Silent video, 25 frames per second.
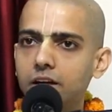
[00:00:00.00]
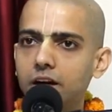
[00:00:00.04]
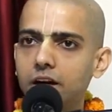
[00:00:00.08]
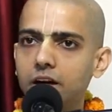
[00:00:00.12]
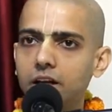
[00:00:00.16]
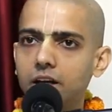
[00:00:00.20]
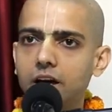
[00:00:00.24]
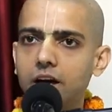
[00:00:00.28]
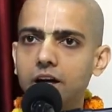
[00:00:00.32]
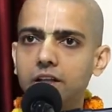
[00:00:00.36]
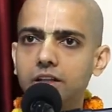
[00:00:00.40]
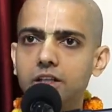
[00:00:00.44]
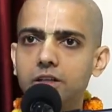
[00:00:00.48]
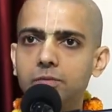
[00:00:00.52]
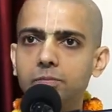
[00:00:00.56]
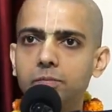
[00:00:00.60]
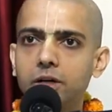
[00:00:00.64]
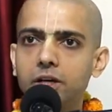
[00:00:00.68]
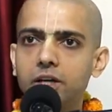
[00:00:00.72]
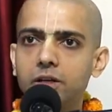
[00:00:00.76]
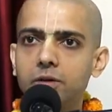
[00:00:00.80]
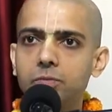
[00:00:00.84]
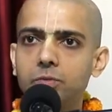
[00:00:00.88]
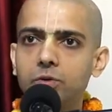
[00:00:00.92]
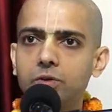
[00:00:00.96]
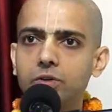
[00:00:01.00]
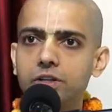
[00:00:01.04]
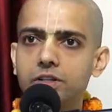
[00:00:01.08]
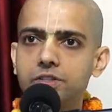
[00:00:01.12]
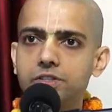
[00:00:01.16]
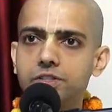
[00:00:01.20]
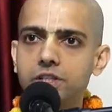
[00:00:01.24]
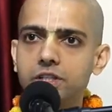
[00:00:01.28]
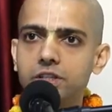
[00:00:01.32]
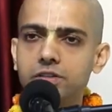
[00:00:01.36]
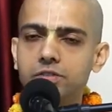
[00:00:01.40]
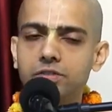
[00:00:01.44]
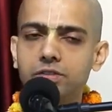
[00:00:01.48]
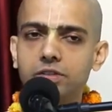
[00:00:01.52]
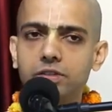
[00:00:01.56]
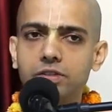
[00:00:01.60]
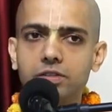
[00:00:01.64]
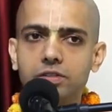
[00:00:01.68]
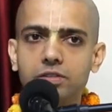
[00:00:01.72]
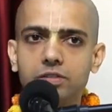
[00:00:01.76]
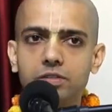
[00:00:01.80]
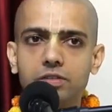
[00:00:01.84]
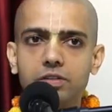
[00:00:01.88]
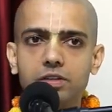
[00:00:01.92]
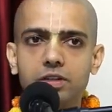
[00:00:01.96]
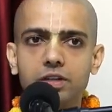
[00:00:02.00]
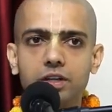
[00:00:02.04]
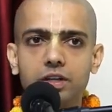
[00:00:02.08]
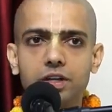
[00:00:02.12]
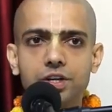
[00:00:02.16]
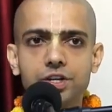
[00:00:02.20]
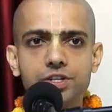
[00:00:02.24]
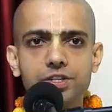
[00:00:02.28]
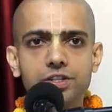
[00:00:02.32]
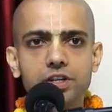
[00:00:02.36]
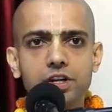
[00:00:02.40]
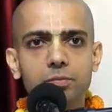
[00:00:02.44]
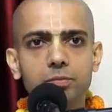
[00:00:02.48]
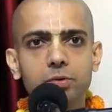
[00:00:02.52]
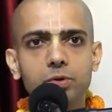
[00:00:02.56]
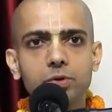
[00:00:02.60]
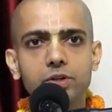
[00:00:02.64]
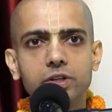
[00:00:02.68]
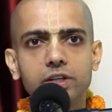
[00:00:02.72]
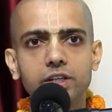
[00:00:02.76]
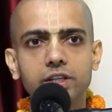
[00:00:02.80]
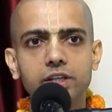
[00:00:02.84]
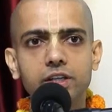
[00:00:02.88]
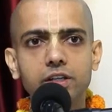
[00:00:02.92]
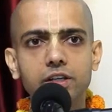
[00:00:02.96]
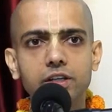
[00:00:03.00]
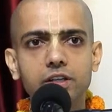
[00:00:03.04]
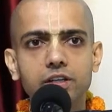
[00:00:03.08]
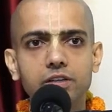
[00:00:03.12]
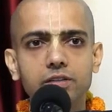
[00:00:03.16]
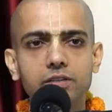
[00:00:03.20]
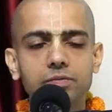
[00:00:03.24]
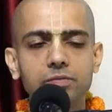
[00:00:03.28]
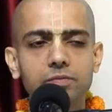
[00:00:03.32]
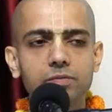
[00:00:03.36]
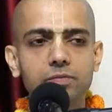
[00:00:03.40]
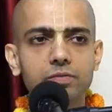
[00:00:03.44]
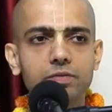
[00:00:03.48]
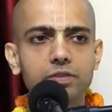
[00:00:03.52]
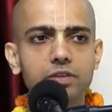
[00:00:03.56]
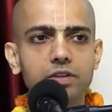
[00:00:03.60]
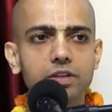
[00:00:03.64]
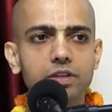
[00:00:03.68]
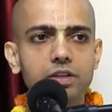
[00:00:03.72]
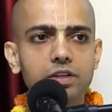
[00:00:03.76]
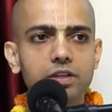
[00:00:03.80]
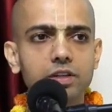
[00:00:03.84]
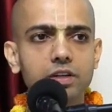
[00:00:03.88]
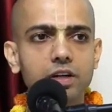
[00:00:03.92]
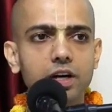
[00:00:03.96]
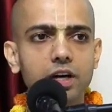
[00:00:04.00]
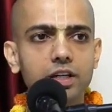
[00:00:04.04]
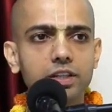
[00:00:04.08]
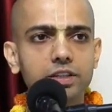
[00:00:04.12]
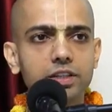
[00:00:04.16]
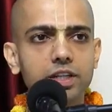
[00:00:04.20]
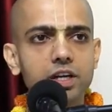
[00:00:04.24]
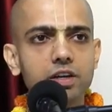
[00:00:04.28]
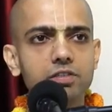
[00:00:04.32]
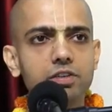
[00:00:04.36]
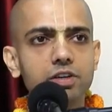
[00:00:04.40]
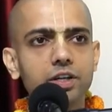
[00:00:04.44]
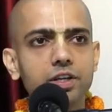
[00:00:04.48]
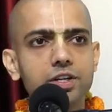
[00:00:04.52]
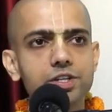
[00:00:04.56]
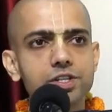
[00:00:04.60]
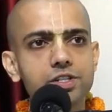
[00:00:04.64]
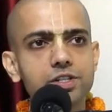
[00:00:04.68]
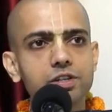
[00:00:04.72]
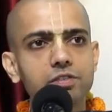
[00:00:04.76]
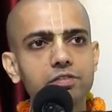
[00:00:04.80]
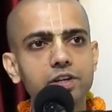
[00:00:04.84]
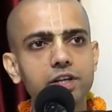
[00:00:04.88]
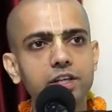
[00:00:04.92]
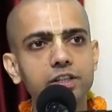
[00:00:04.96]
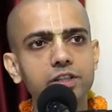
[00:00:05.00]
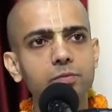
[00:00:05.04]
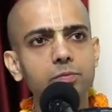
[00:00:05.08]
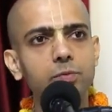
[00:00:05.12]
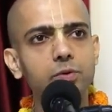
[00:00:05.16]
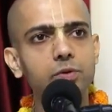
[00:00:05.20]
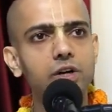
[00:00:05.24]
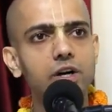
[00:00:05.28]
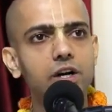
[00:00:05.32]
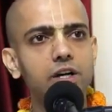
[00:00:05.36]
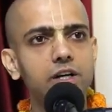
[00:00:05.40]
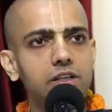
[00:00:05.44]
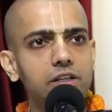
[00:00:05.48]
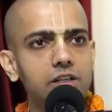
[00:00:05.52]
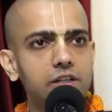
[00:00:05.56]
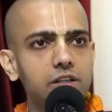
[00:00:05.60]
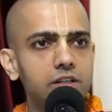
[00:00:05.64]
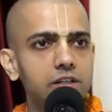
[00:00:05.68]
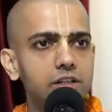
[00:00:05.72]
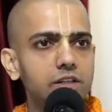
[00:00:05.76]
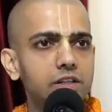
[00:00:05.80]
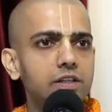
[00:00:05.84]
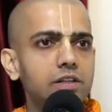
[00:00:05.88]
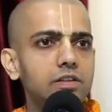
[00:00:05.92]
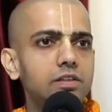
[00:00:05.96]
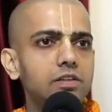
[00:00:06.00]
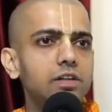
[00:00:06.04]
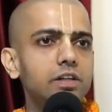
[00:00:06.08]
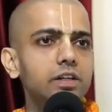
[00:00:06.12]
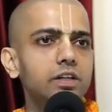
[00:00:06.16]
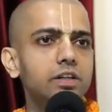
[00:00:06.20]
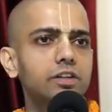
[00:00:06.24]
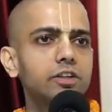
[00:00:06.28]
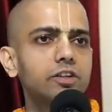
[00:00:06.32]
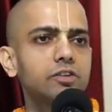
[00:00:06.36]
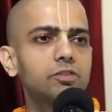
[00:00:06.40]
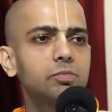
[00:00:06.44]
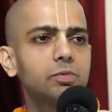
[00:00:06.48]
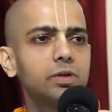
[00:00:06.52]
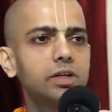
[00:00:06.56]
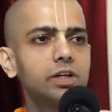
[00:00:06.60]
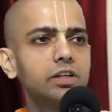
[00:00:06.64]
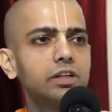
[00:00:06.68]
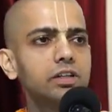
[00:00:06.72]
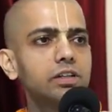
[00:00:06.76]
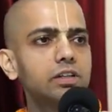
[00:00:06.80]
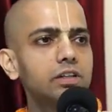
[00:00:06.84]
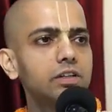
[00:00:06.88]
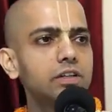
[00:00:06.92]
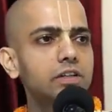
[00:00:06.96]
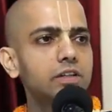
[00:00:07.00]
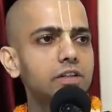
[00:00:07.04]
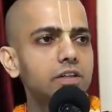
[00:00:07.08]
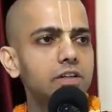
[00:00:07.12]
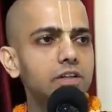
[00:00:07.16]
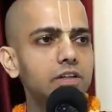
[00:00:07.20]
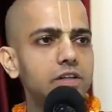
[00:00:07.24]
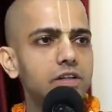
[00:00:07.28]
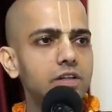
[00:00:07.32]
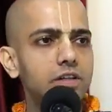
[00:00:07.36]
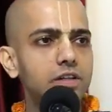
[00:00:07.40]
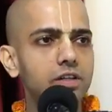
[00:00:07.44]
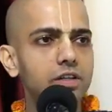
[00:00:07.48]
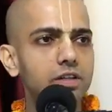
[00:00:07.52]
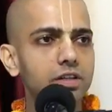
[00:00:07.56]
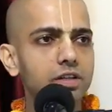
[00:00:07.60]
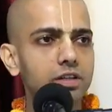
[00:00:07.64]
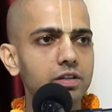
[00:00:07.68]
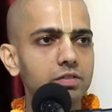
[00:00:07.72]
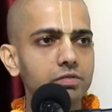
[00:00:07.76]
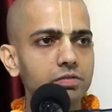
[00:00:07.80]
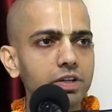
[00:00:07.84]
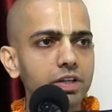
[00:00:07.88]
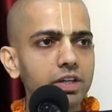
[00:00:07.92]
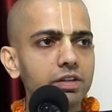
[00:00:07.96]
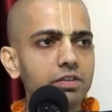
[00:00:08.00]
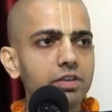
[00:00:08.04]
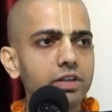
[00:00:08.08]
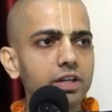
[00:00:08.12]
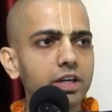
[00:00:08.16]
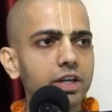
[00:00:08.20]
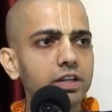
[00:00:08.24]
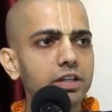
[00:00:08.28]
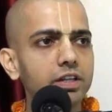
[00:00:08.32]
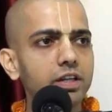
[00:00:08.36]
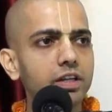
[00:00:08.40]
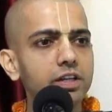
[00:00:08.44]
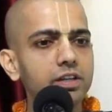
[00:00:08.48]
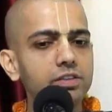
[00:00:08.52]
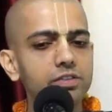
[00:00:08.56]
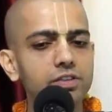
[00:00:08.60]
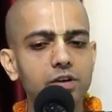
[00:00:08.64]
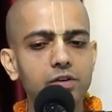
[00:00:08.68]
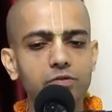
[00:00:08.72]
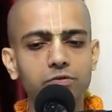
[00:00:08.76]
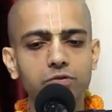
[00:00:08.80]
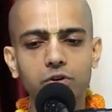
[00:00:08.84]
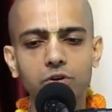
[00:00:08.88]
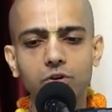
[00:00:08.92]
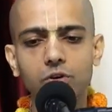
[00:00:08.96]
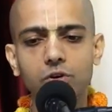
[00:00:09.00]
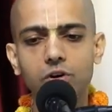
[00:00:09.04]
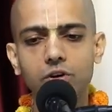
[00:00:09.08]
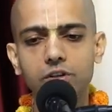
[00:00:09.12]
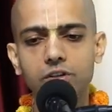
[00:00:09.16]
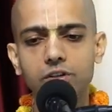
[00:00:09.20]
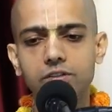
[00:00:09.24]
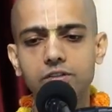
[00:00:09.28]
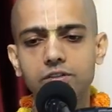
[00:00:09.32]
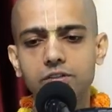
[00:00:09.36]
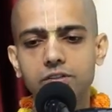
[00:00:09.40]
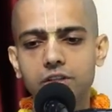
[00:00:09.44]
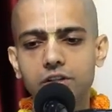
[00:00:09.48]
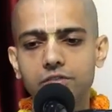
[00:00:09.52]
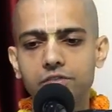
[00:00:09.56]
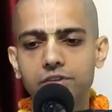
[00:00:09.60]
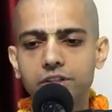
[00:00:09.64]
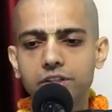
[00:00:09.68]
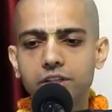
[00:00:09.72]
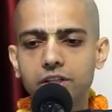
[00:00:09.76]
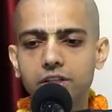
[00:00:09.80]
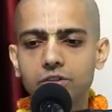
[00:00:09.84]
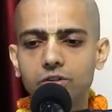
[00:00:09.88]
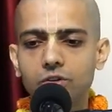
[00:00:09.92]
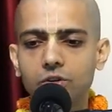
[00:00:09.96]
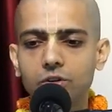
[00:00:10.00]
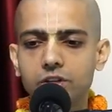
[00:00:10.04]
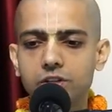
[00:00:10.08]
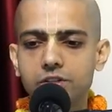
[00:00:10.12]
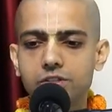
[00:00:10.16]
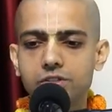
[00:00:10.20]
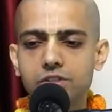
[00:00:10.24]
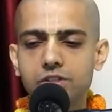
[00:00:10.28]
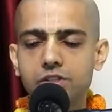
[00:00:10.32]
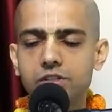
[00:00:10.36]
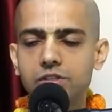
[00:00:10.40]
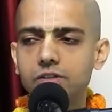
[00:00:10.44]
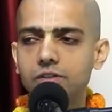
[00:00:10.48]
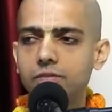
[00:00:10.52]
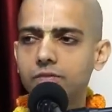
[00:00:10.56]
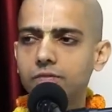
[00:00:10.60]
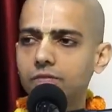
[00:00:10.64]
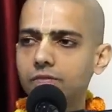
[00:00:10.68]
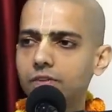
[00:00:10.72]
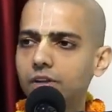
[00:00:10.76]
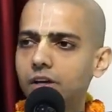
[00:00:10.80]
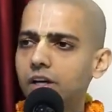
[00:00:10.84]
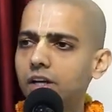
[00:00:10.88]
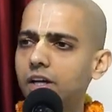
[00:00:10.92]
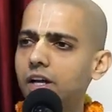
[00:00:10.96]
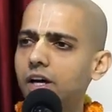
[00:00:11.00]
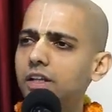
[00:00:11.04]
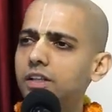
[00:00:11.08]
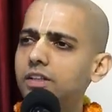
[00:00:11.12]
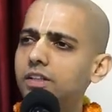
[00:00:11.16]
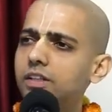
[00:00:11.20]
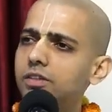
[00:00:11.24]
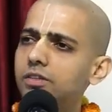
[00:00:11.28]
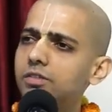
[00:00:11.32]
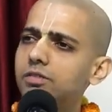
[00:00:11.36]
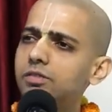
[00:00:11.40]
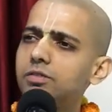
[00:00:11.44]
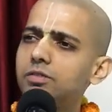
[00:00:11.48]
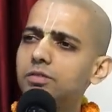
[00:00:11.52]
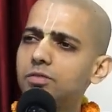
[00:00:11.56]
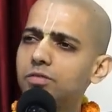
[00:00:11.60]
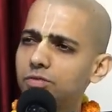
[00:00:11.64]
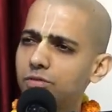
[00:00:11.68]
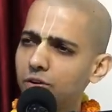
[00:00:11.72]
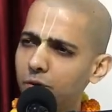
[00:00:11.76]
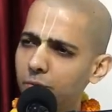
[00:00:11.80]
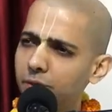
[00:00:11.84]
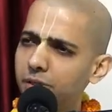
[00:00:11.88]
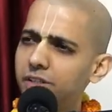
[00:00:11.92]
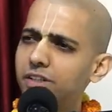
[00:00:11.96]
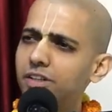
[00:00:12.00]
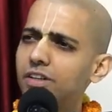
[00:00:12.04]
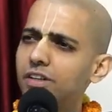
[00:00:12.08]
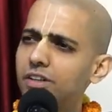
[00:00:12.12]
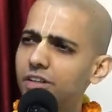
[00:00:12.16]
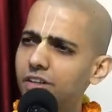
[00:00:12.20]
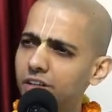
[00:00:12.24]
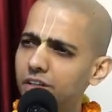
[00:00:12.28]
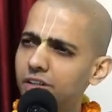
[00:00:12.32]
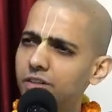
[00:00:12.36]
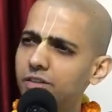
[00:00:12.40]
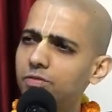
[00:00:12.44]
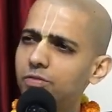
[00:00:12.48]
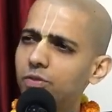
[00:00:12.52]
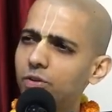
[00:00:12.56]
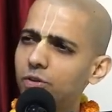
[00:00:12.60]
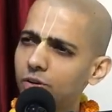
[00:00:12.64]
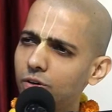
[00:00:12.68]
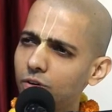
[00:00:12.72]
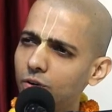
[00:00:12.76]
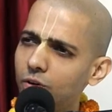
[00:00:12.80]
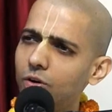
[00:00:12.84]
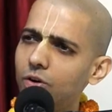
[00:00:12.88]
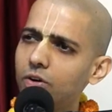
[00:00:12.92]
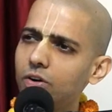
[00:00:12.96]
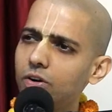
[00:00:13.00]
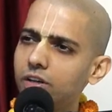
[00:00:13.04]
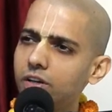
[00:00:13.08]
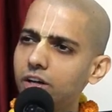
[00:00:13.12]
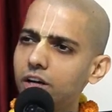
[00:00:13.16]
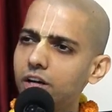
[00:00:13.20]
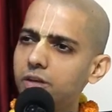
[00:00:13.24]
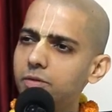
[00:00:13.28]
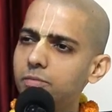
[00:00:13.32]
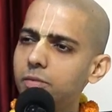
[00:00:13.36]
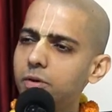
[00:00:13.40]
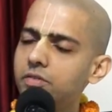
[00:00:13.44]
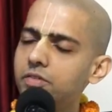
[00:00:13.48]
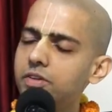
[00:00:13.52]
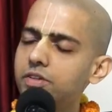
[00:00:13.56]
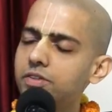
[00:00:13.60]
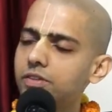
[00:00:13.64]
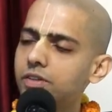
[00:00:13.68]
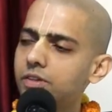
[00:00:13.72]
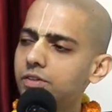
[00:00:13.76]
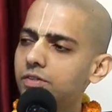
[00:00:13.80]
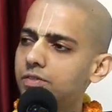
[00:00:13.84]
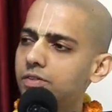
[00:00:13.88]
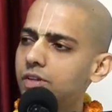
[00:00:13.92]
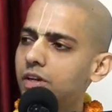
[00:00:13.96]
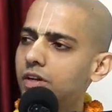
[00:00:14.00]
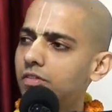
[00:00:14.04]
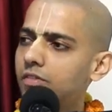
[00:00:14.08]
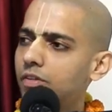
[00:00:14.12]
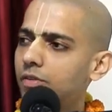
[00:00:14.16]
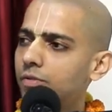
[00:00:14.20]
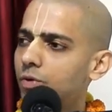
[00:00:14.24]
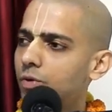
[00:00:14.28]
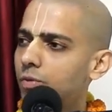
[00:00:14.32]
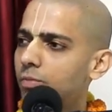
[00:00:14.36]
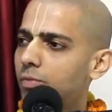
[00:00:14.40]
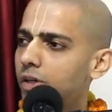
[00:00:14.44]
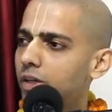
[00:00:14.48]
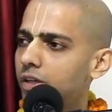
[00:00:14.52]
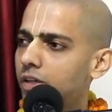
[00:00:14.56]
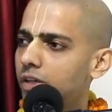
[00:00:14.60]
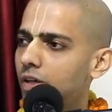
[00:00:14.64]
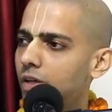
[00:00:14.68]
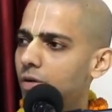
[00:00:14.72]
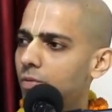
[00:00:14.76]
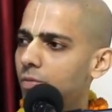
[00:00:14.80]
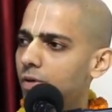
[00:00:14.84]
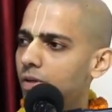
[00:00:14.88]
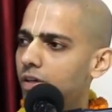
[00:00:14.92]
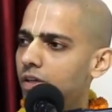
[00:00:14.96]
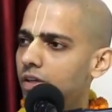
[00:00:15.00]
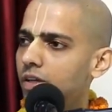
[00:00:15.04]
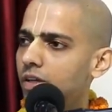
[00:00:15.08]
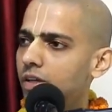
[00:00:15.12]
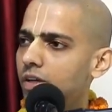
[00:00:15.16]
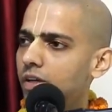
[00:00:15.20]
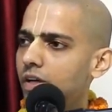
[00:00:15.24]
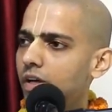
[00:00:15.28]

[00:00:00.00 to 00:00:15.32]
Anadi bahirmukha jeev, Krishna bhuli gela. Ataiva Krishna Ved Puran Karila. It is explained. We living entities have forgotten the Vedic knowledge. Anadi, from eternity, for a long time, ever since we have come to material world,